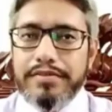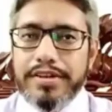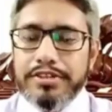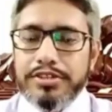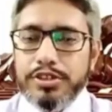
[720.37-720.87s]

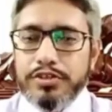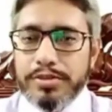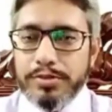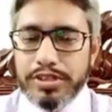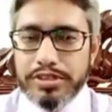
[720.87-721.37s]
evidences
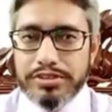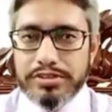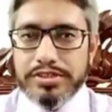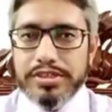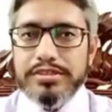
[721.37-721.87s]
of
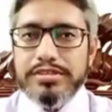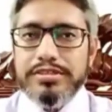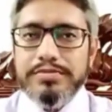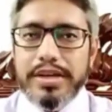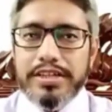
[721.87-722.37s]
communication
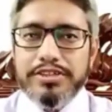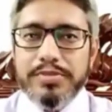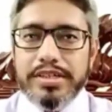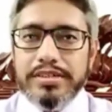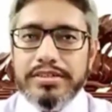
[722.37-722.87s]
skills,
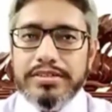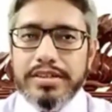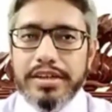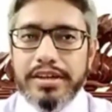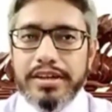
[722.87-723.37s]

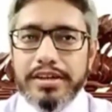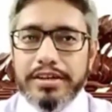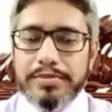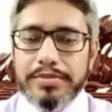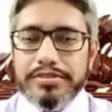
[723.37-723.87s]
management
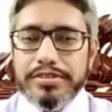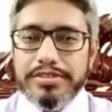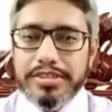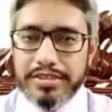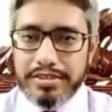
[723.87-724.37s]
and
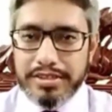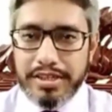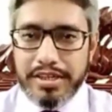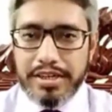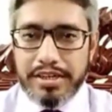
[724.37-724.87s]
interpersonal
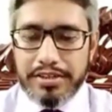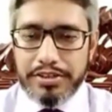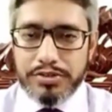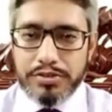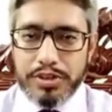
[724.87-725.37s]
skills.
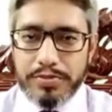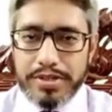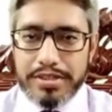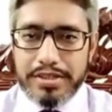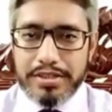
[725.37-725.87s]
They should
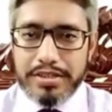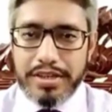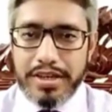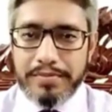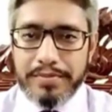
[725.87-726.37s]
not be
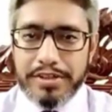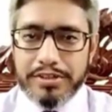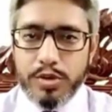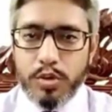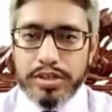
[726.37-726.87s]
the
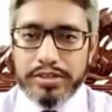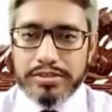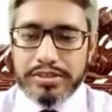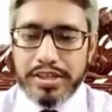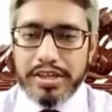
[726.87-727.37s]
empty
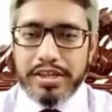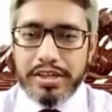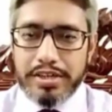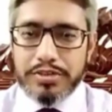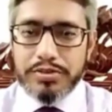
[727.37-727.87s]
slogans.
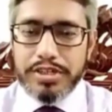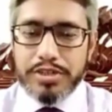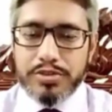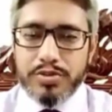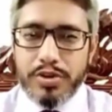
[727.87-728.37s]
You
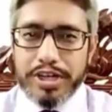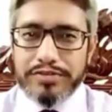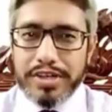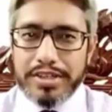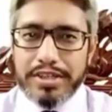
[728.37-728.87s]
need to
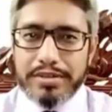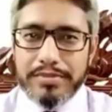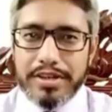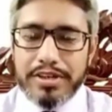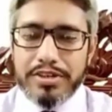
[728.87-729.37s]
quantify
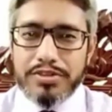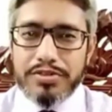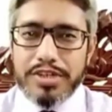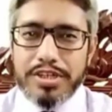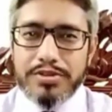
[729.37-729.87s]
them.
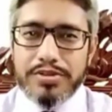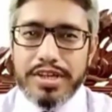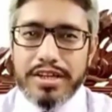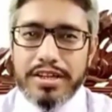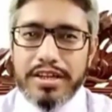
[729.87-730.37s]
You need
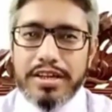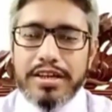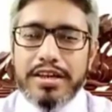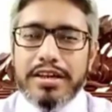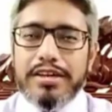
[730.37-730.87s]
to tell
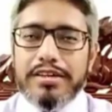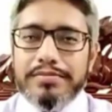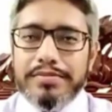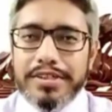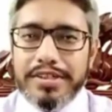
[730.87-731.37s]

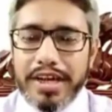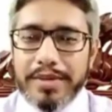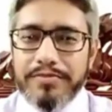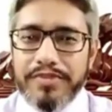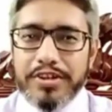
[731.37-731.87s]
the
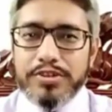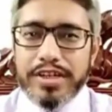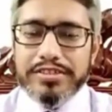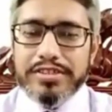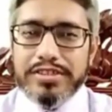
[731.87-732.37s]
time when
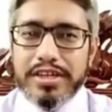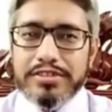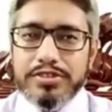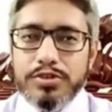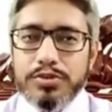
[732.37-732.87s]
you
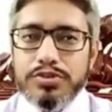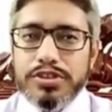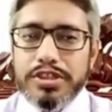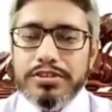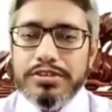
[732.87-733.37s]
exercise
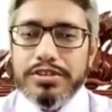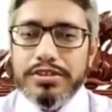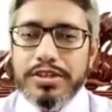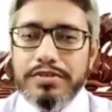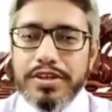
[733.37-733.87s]
those skills,
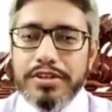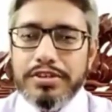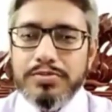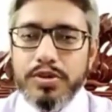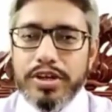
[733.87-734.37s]
the way
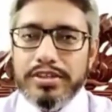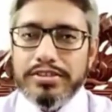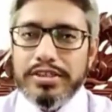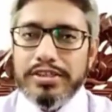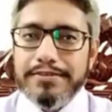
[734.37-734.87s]
this boy
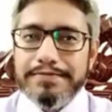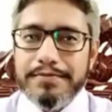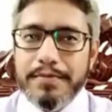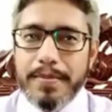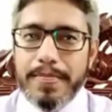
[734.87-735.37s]
has done.